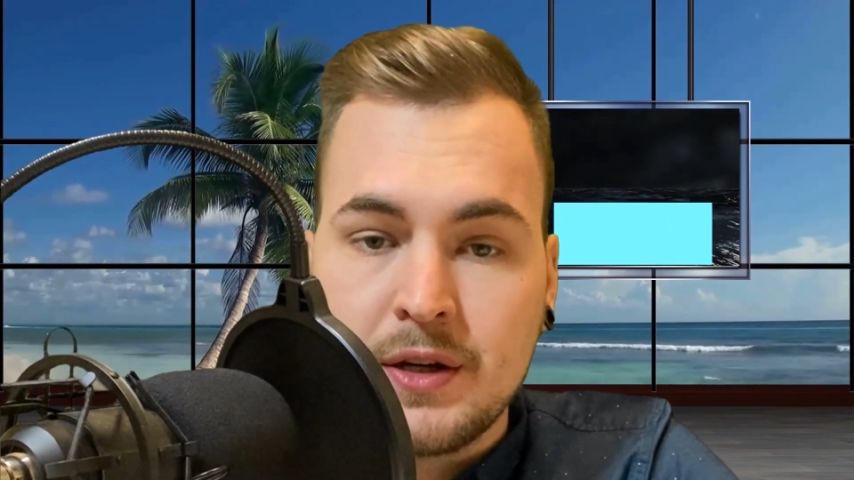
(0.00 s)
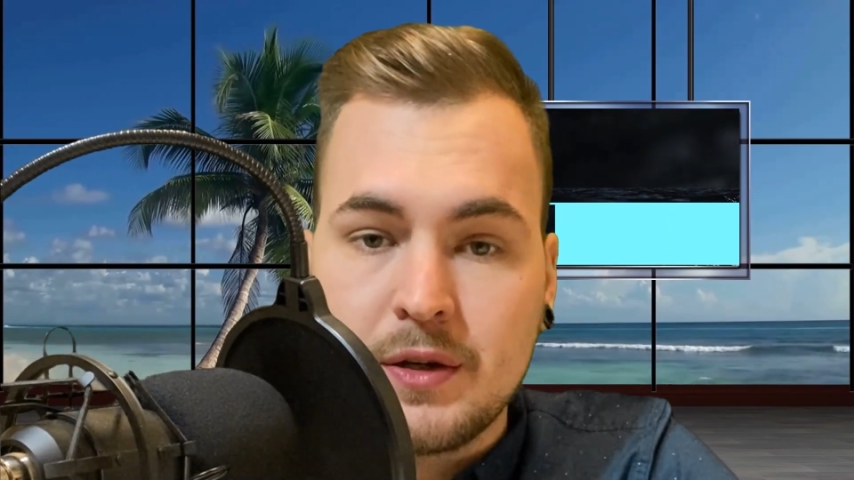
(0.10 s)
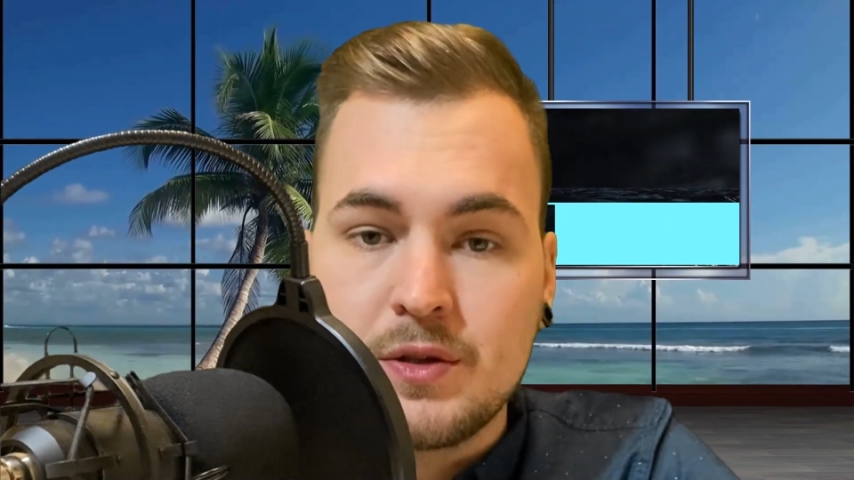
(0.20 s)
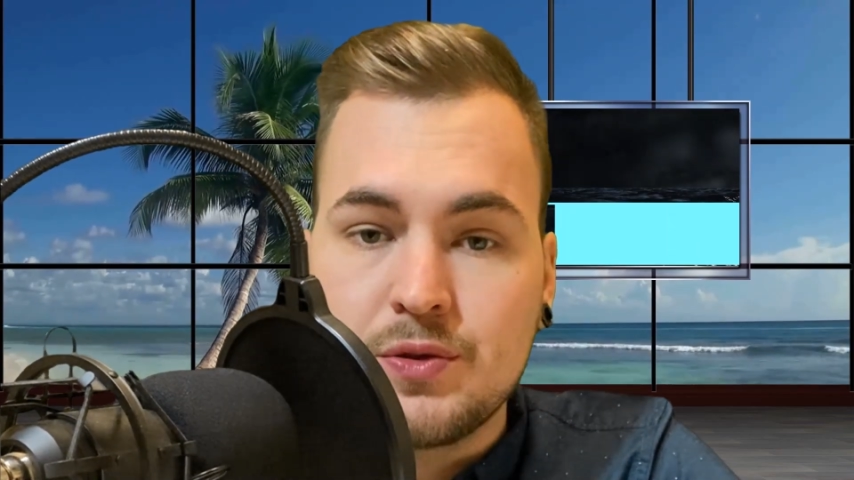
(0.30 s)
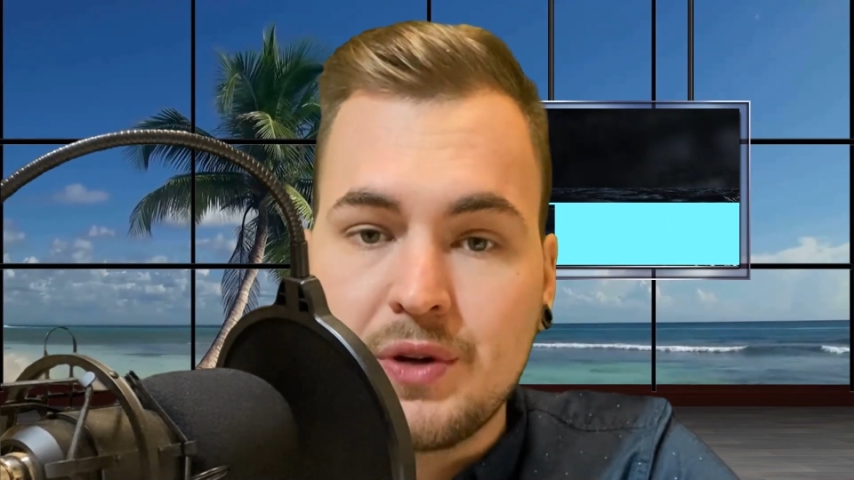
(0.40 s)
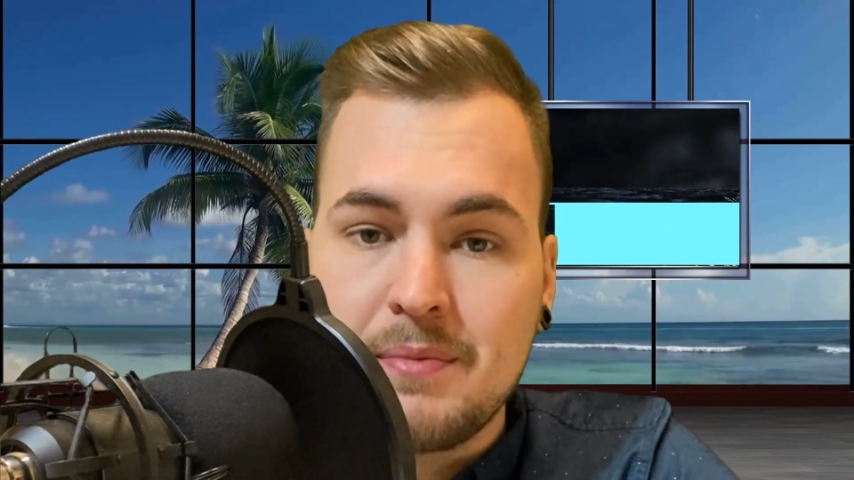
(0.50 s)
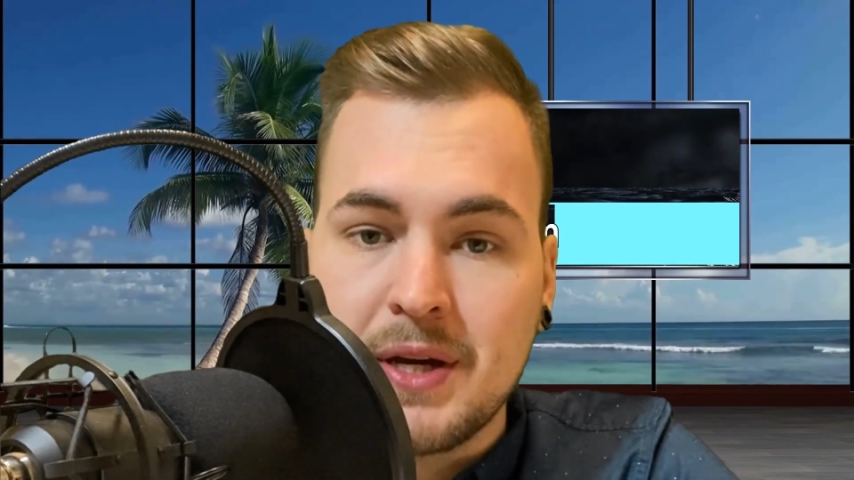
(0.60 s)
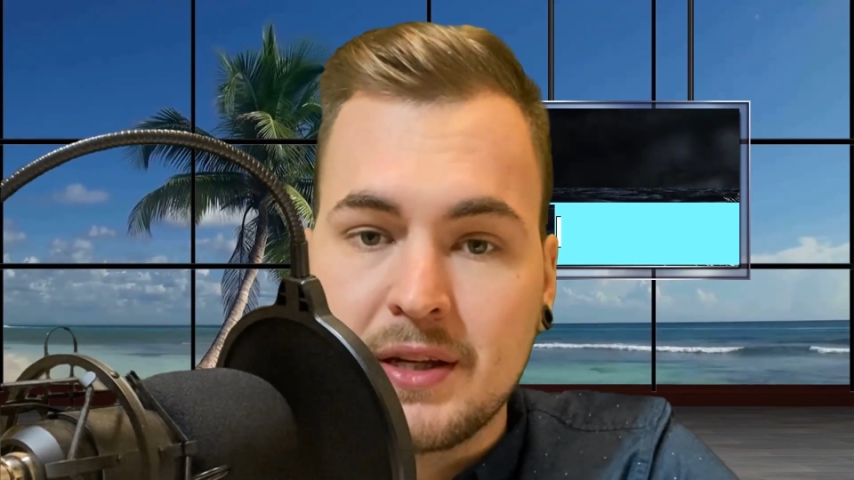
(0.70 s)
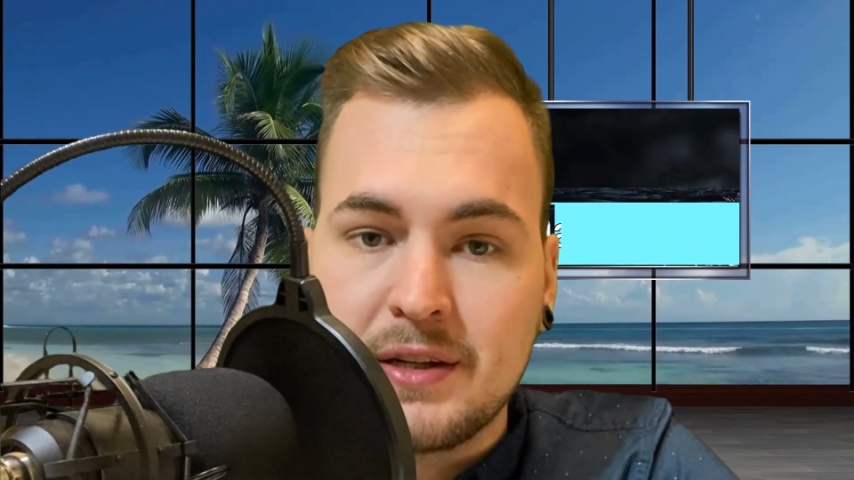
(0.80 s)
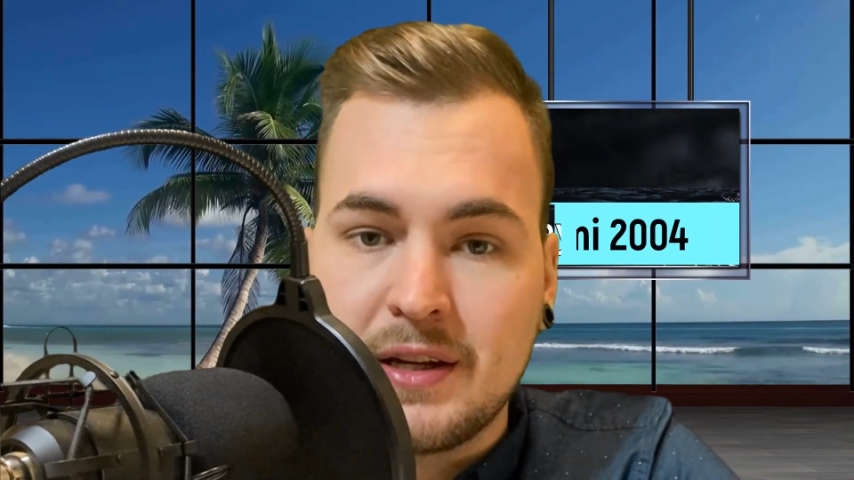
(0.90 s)
a
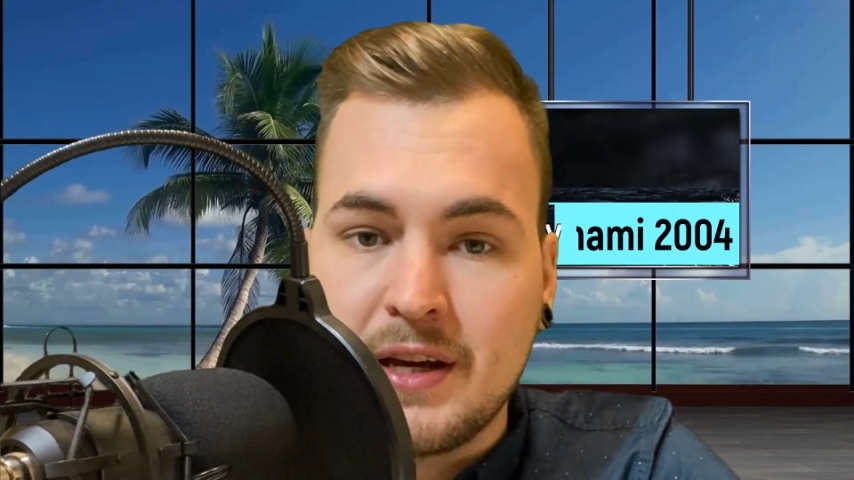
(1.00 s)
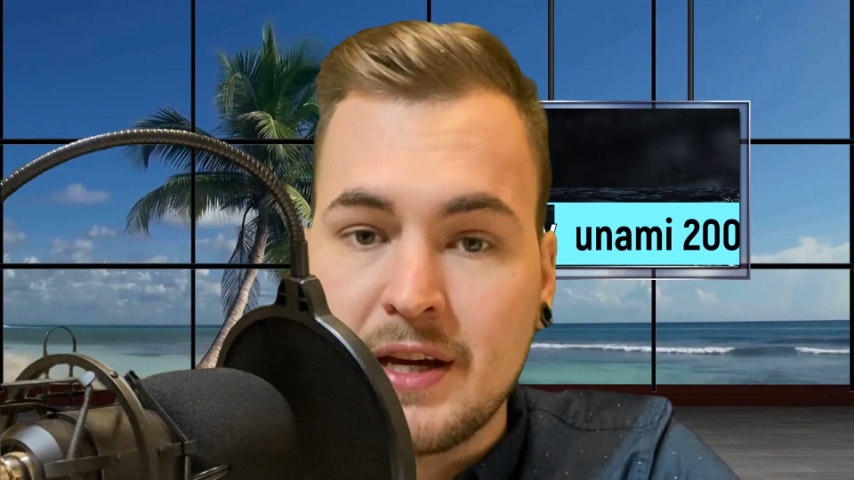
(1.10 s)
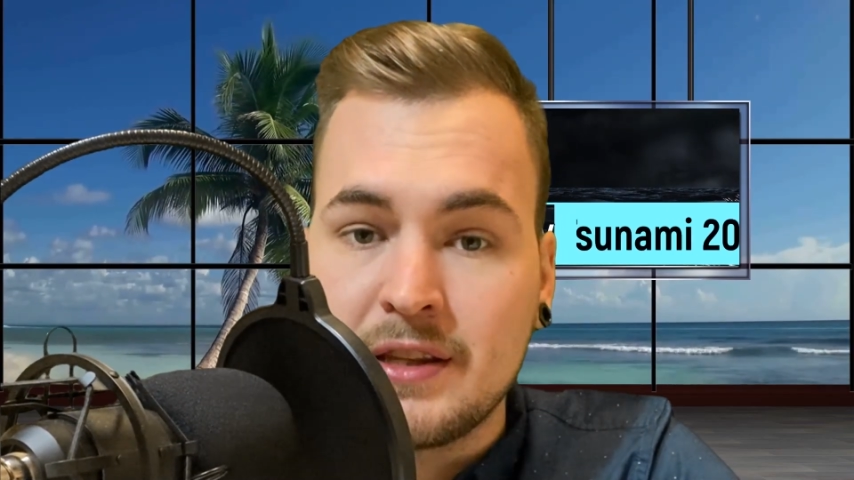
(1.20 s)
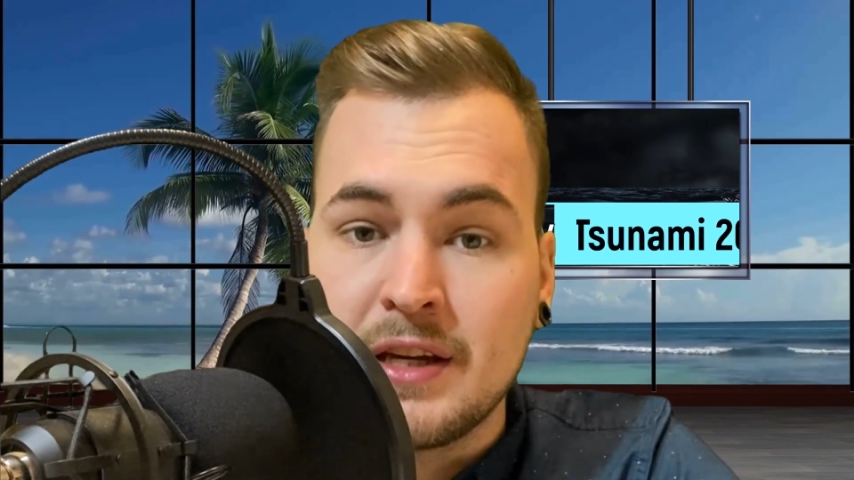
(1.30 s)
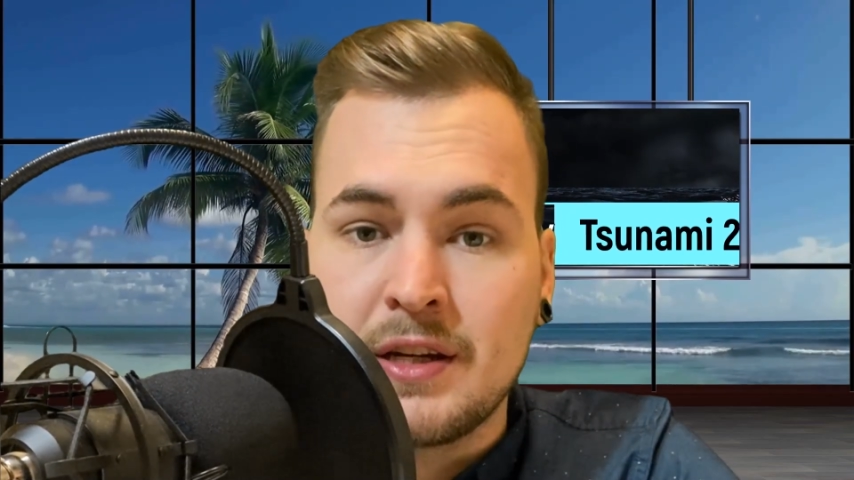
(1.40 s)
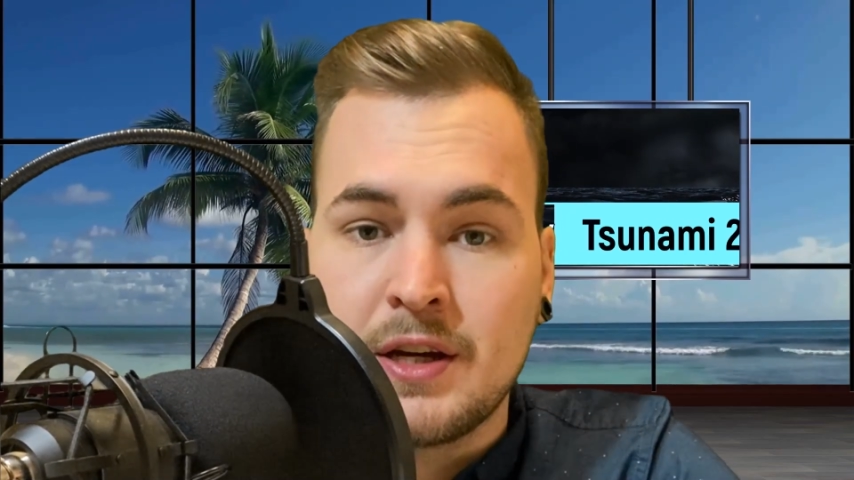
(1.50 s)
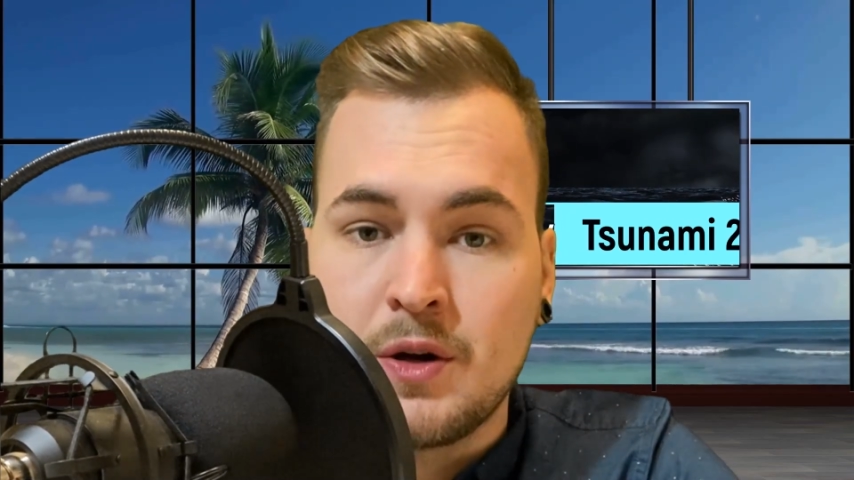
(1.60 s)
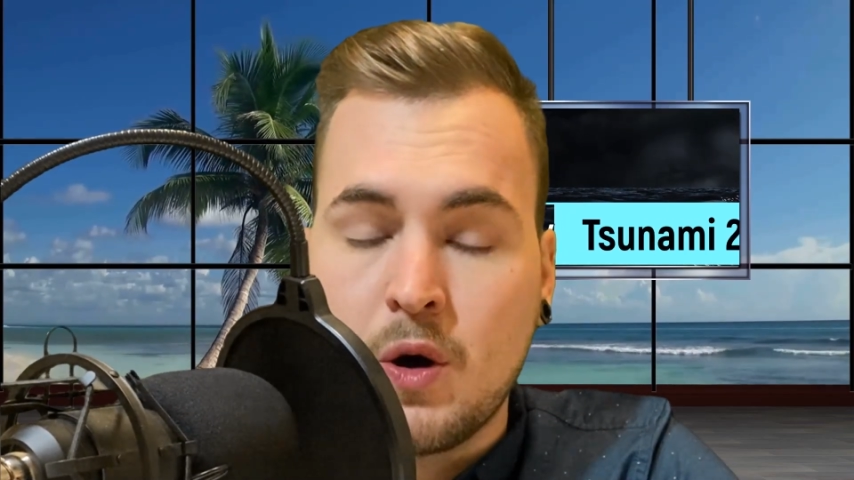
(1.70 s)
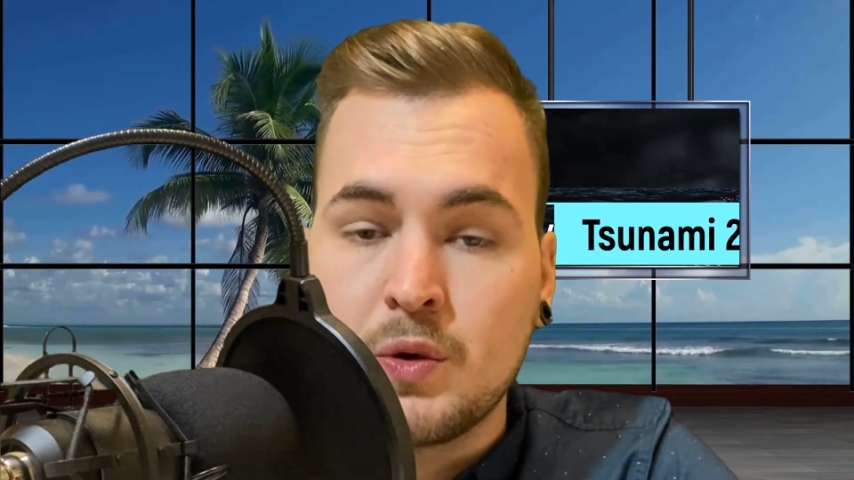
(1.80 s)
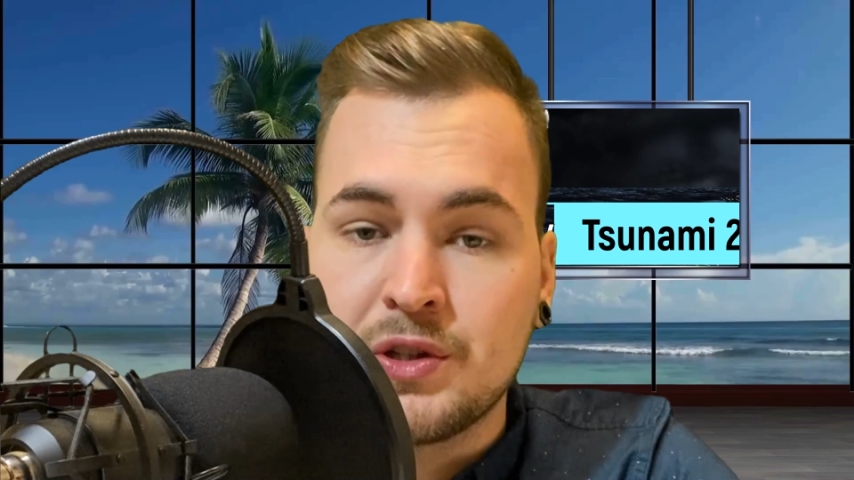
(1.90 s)
tsunami that hit Indian
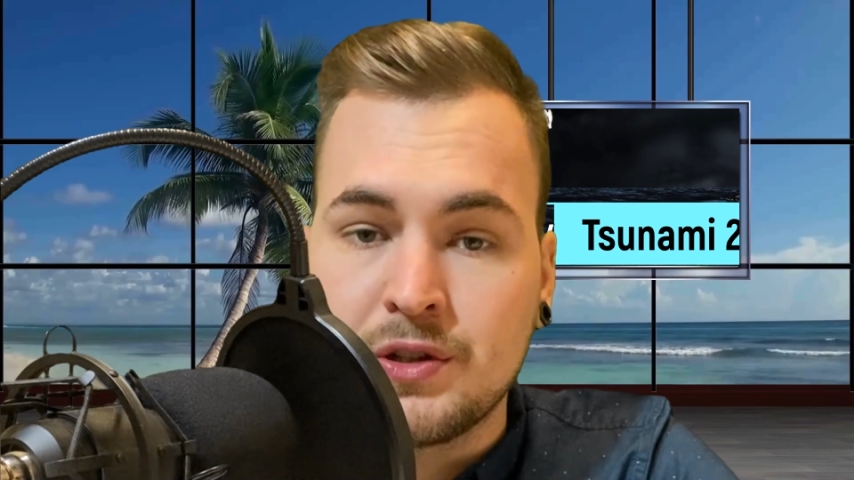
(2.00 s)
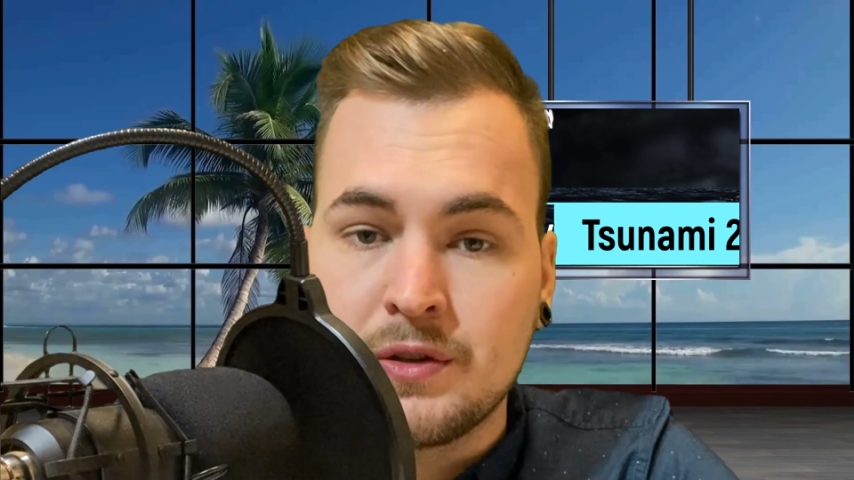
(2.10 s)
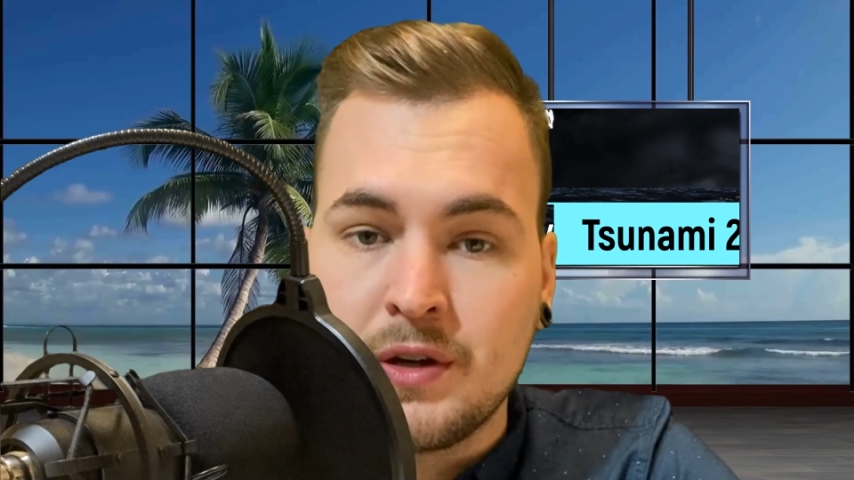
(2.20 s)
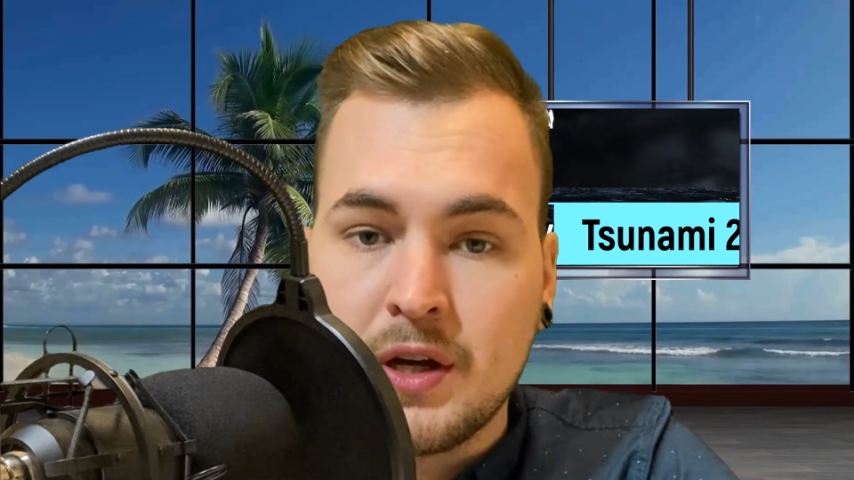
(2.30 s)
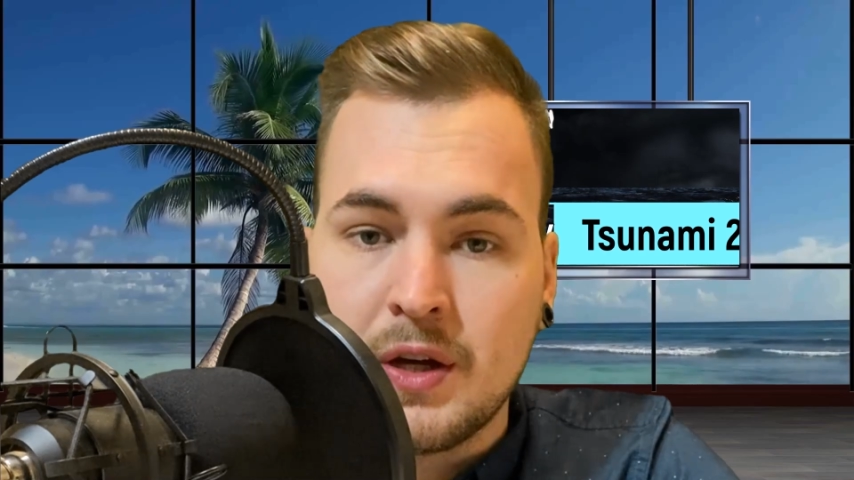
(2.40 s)
Ocean,